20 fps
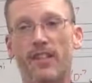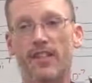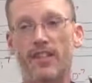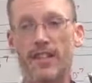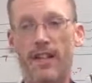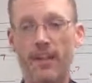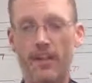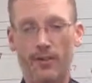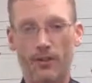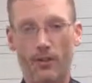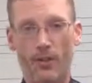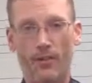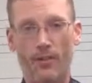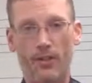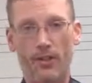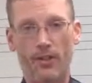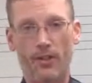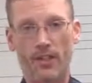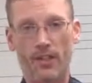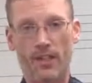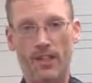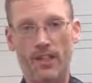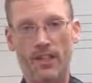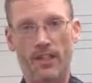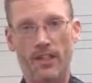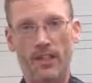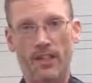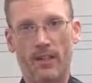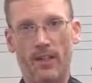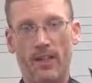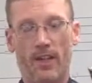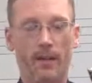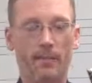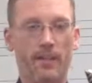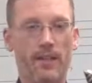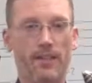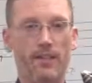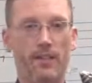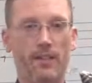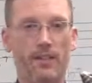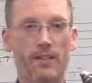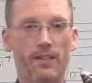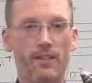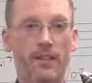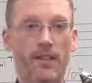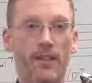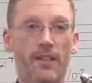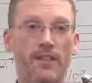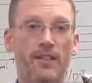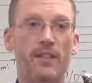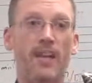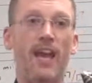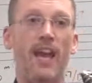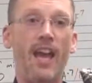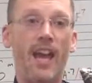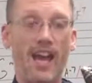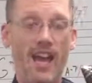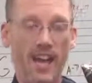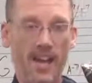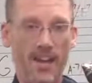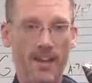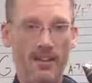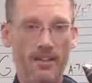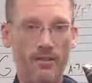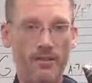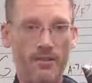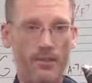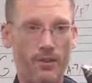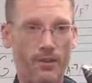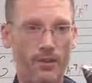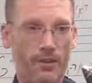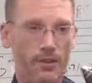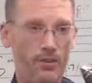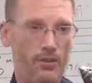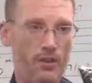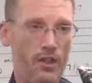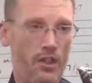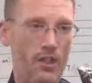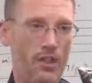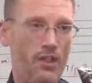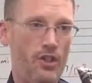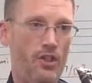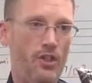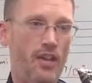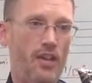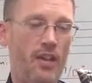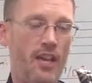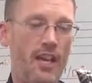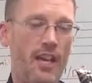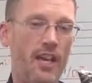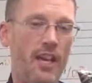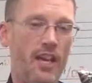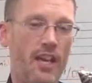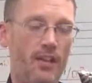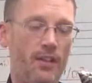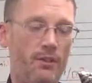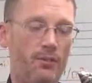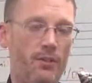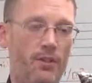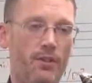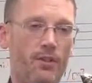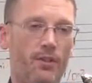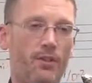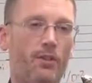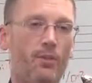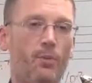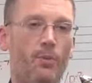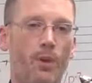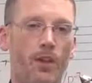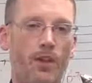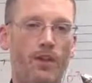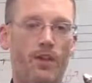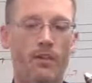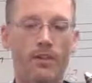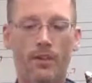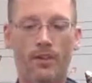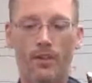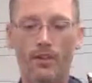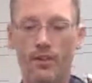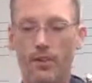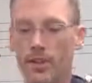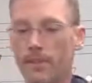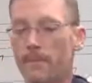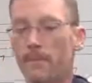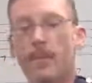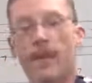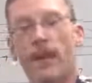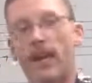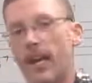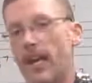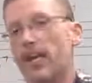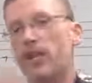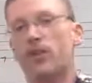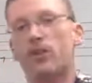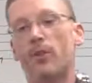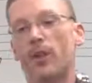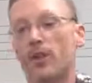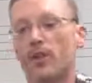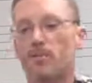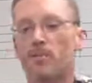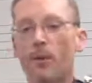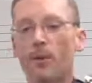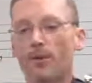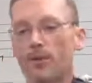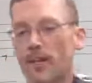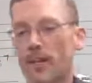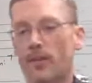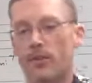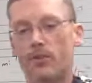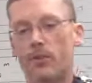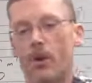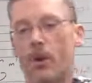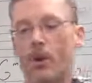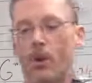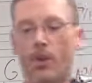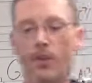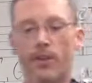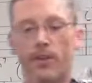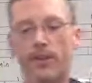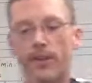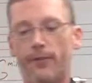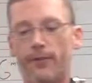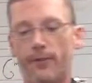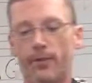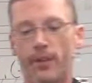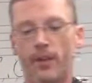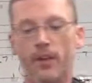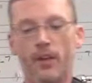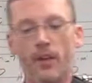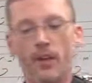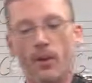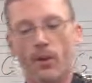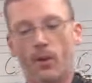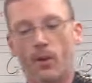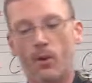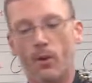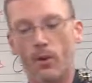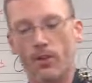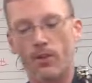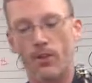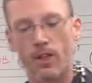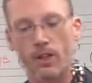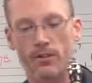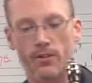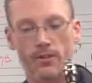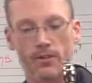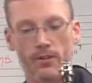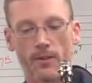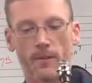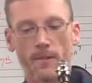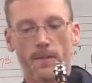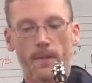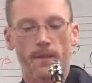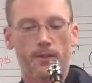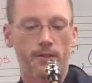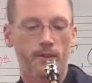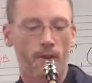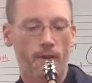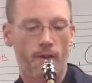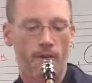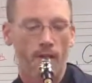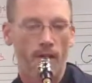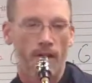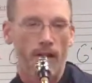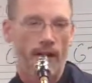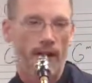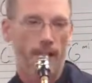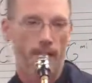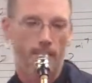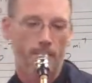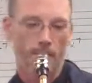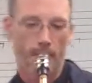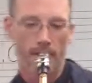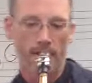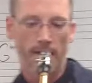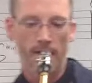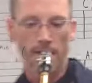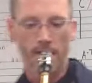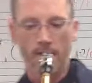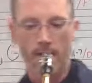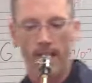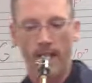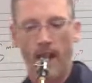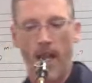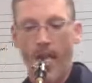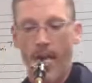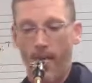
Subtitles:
the second note of our G mixolydian scale is A, so there's G, G, A, and then return to 1 on G. And I could transpose that to all the different chord changes. So I could play it like,